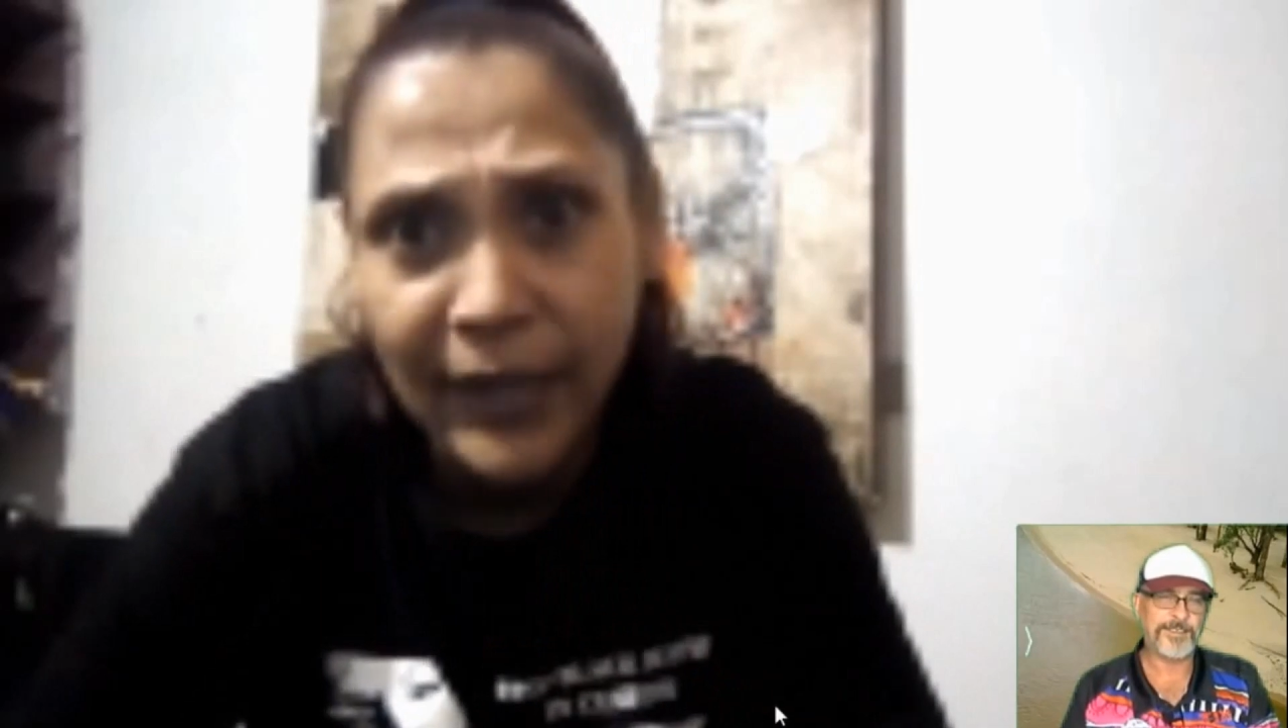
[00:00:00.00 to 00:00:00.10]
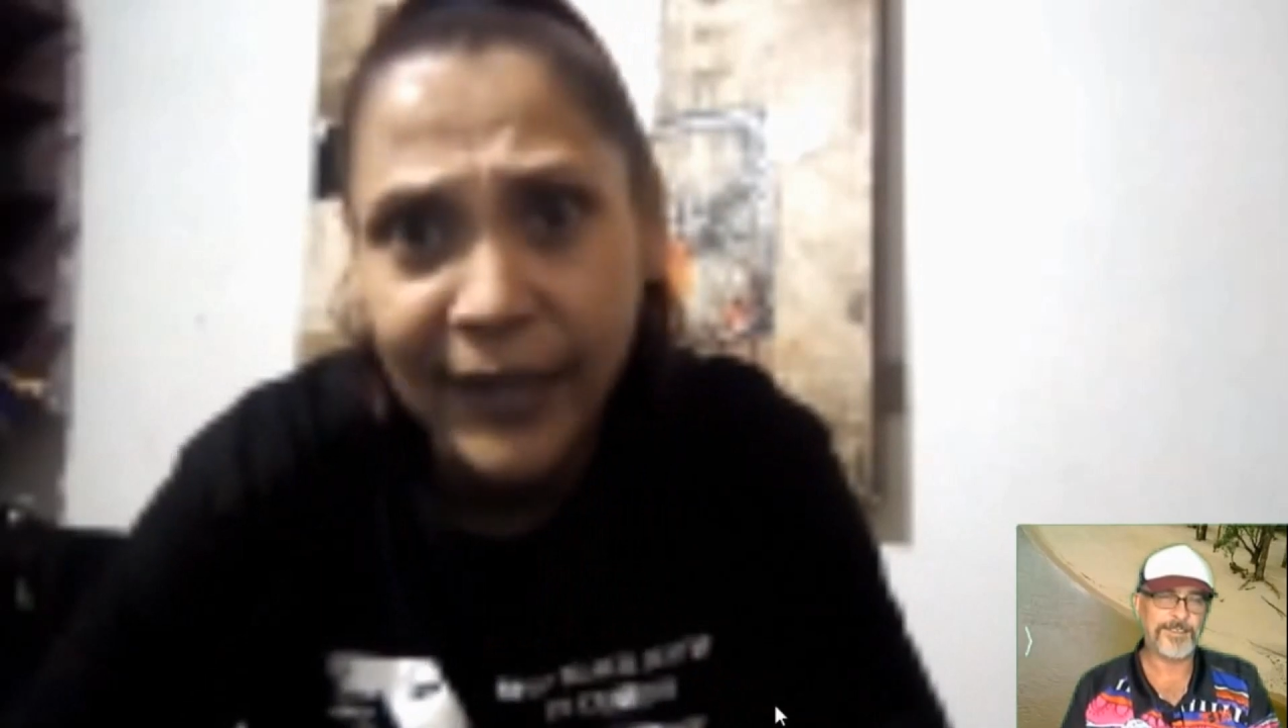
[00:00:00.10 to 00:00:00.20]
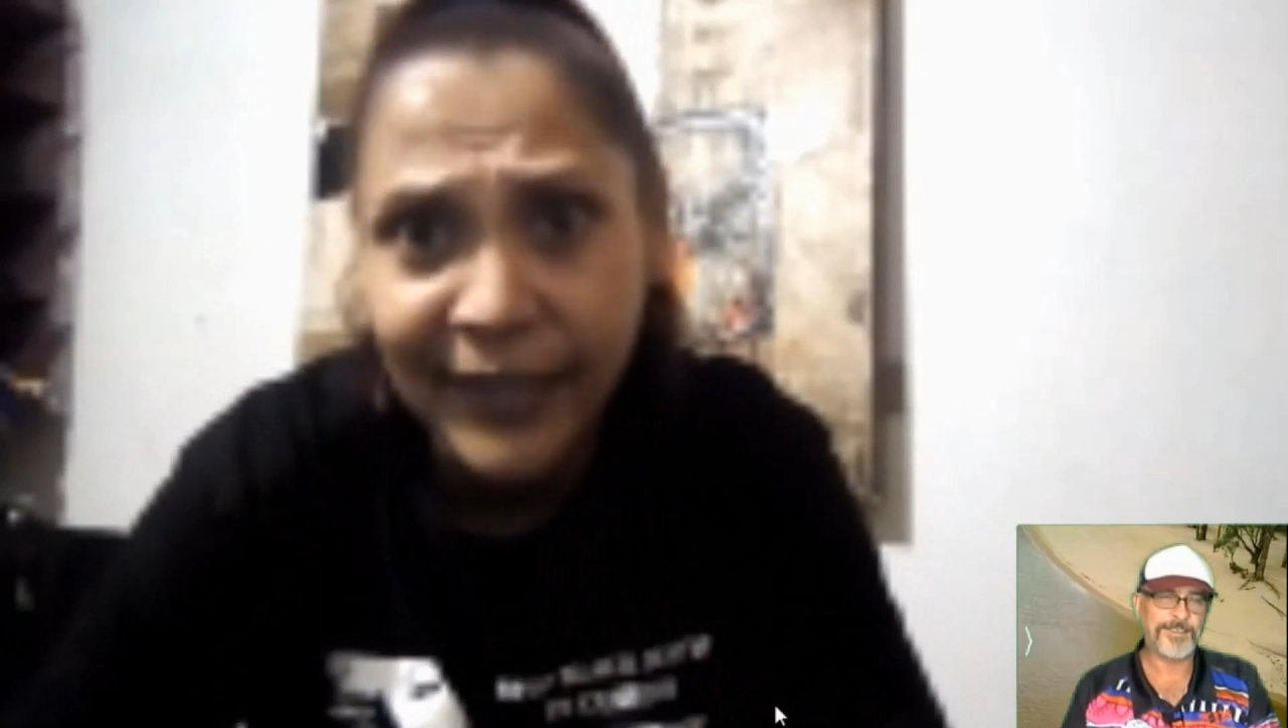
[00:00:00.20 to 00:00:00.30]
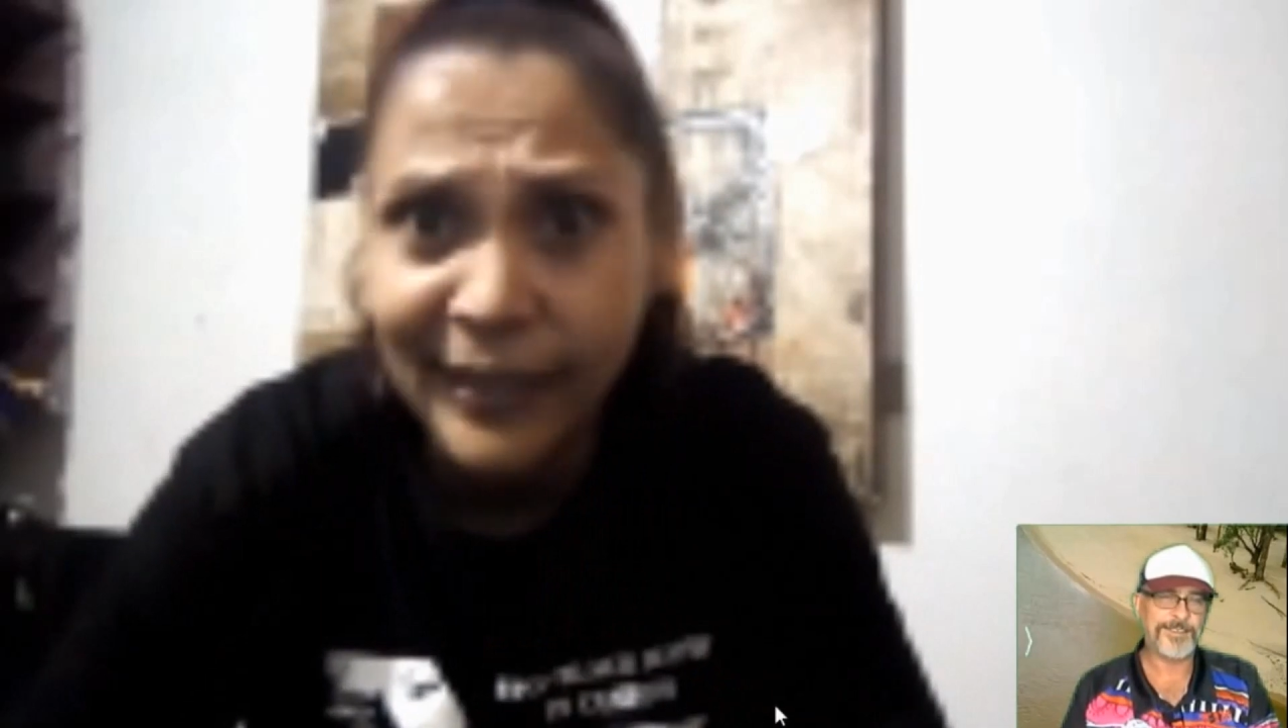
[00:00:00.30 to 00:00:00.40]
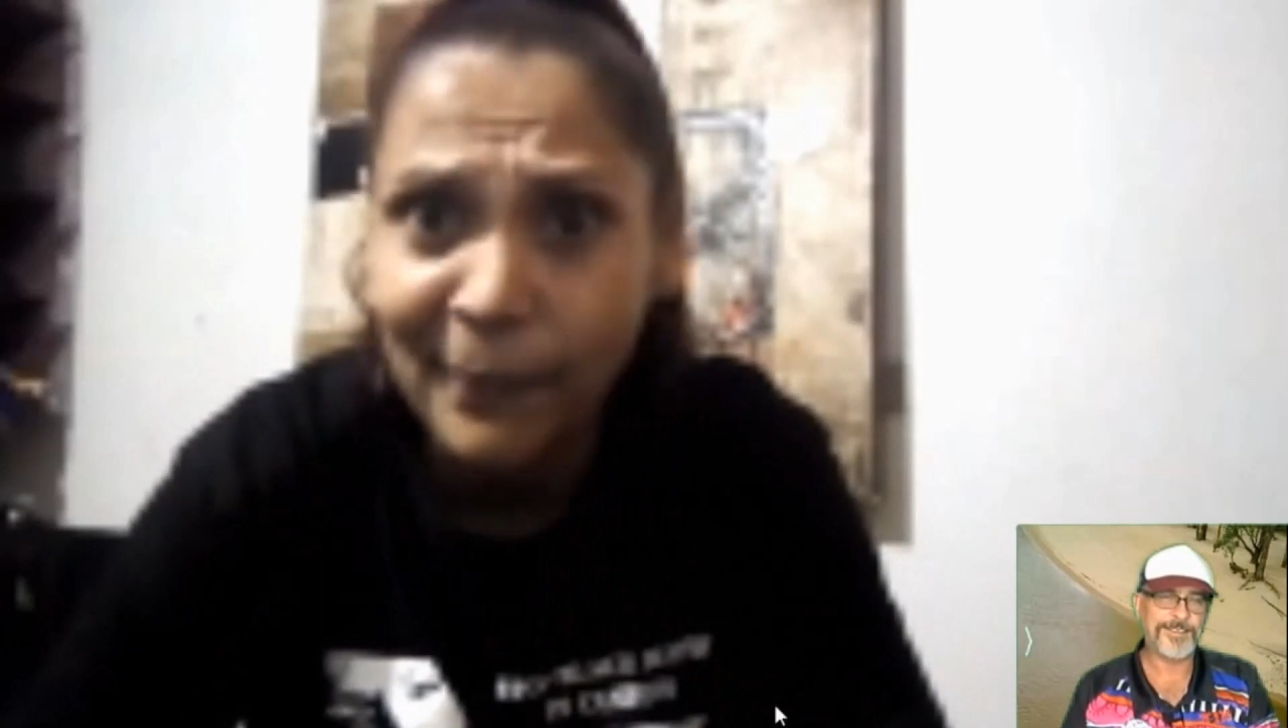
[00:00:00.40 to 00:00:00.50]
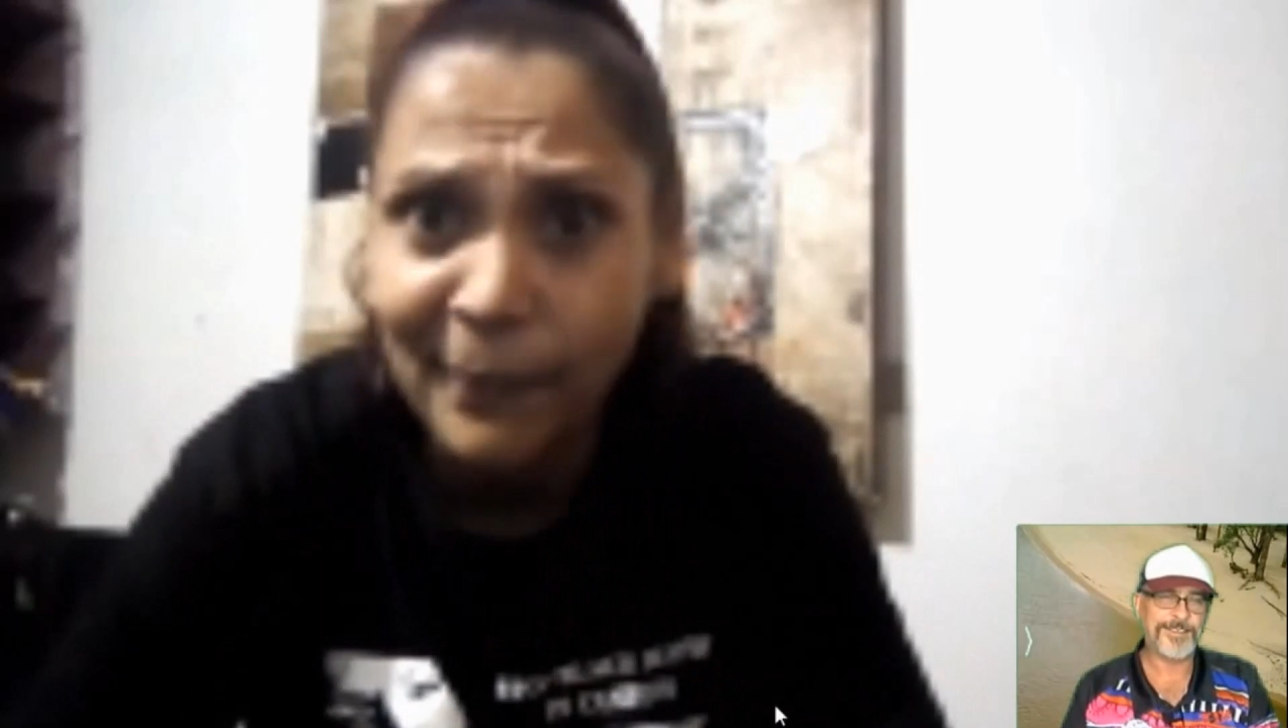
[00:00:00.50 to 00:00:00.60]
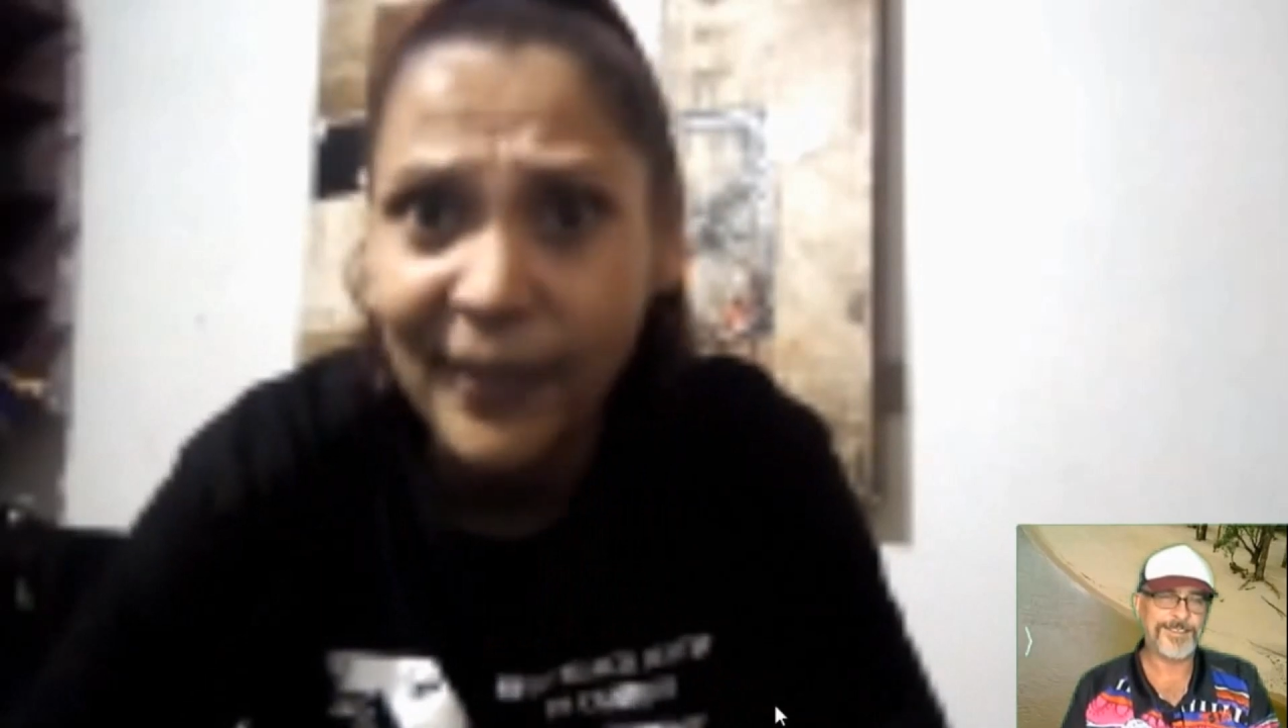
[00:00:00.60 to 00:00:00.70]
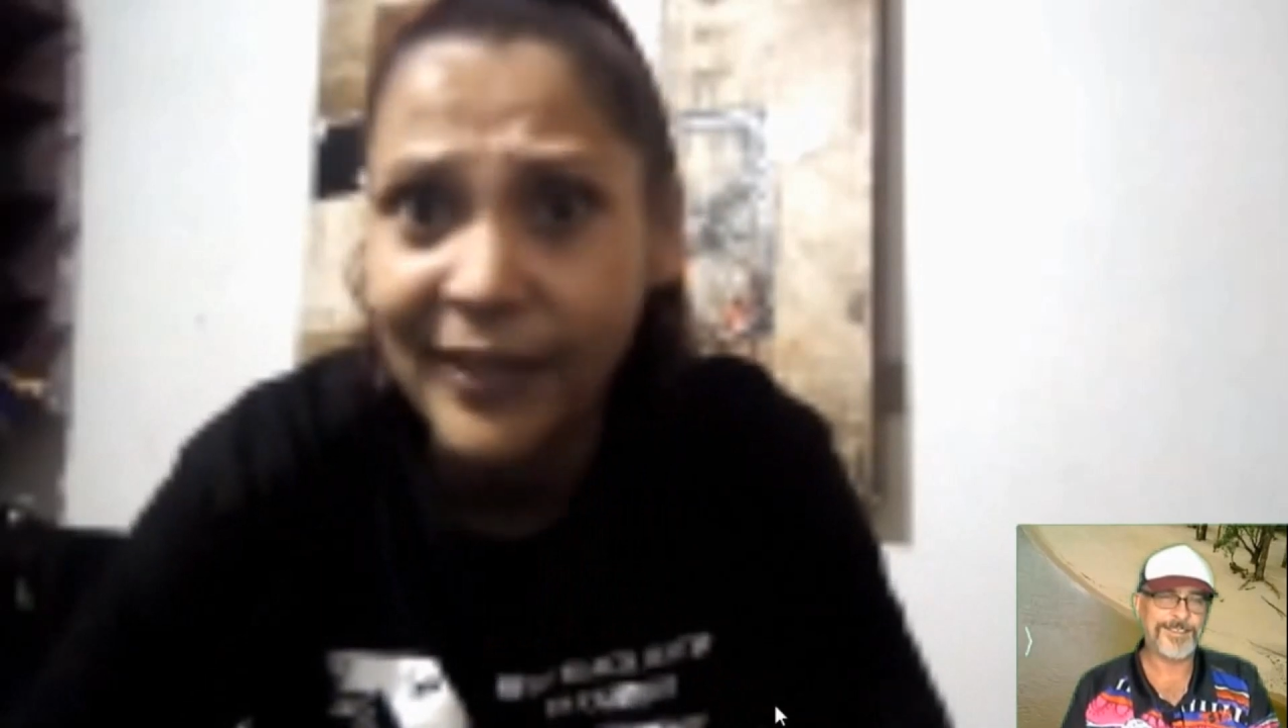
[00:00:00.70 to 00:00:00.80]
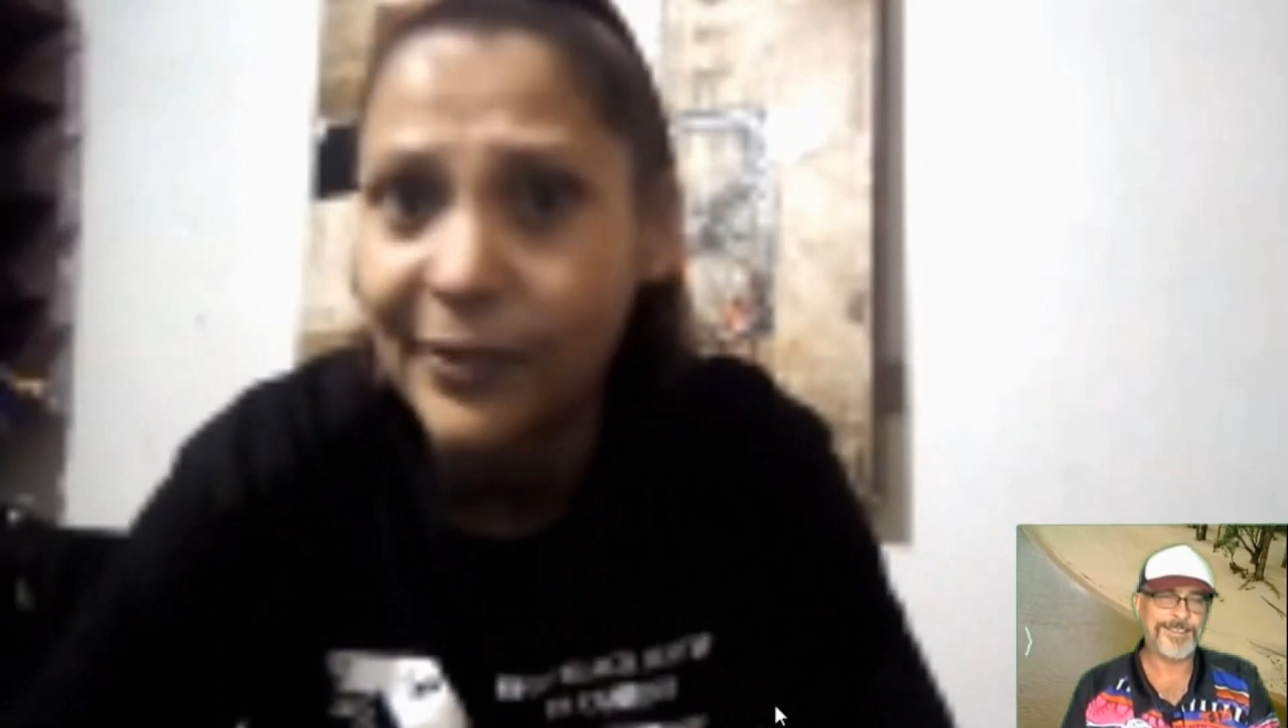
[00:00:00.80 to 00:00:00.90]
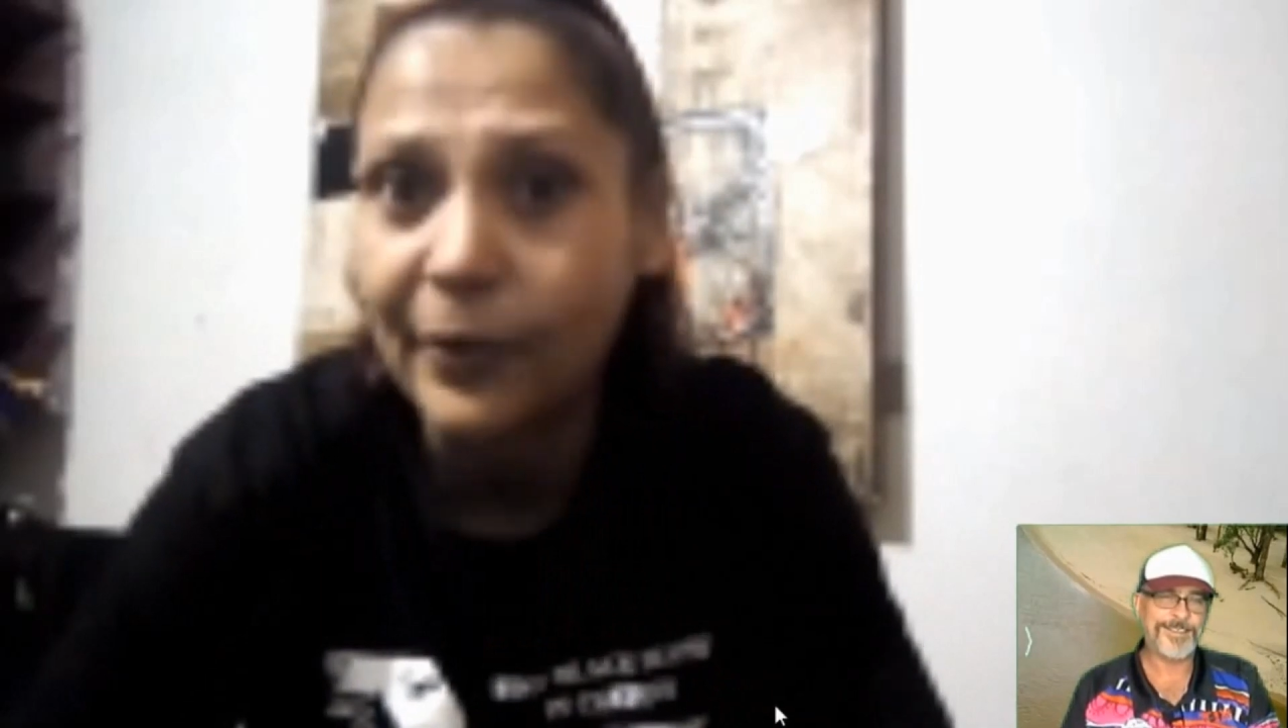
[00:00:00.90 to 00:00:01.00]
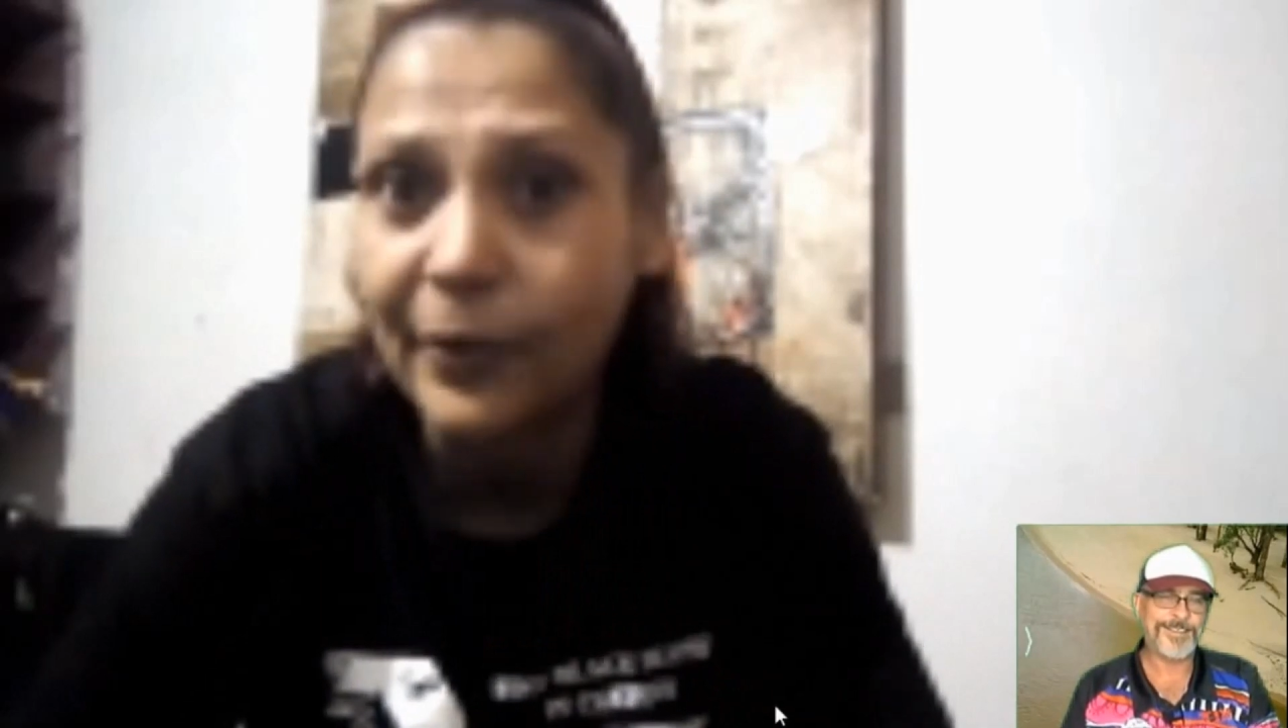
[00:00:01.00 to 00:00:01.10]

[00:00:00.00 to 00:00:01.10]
getting up there talking